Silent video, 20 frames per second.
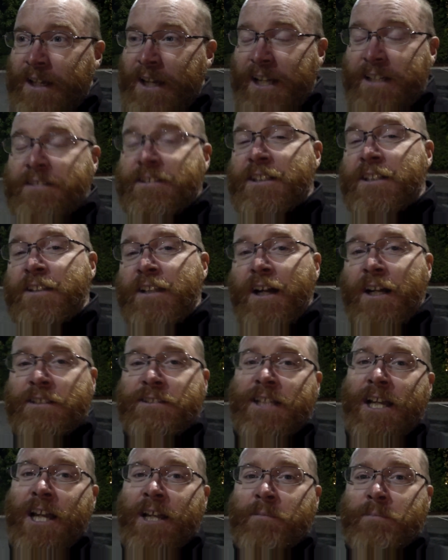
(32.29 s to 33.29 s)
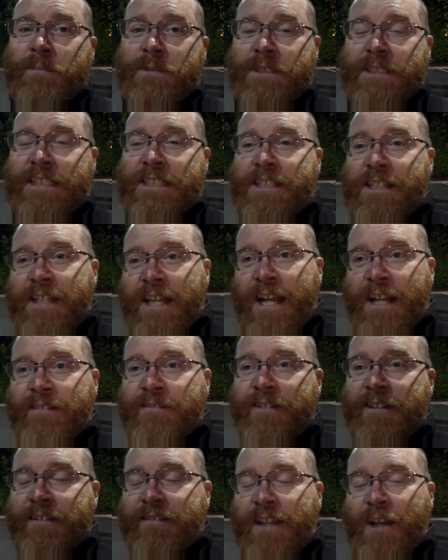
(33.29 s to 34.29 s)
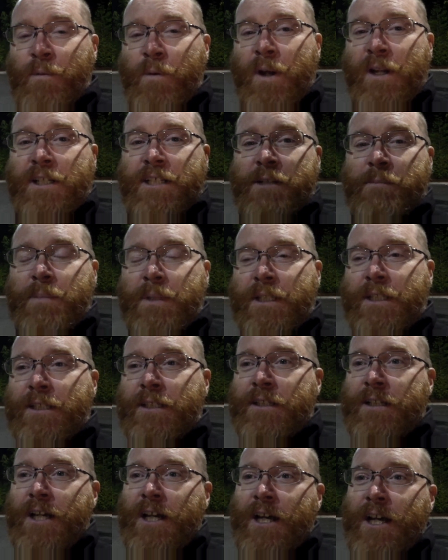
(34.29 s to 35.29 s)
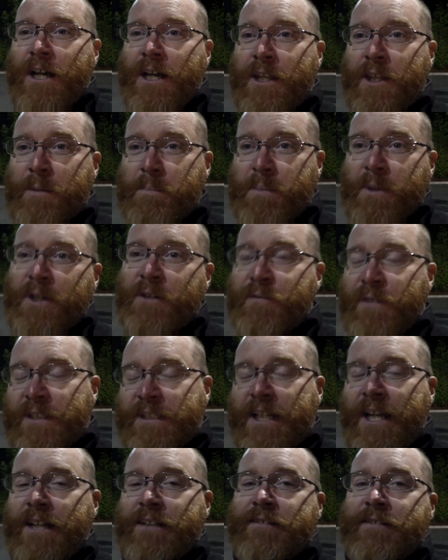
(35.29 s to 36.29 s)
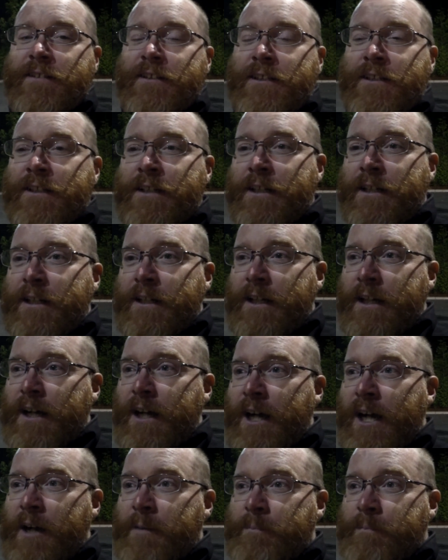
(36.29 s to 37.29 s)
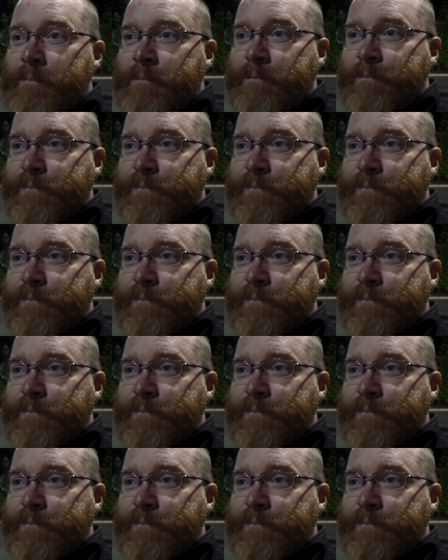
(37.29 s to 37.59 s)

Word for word: It took a long time to get to the answer because I wanted it to be uh, the perfect answer. Um,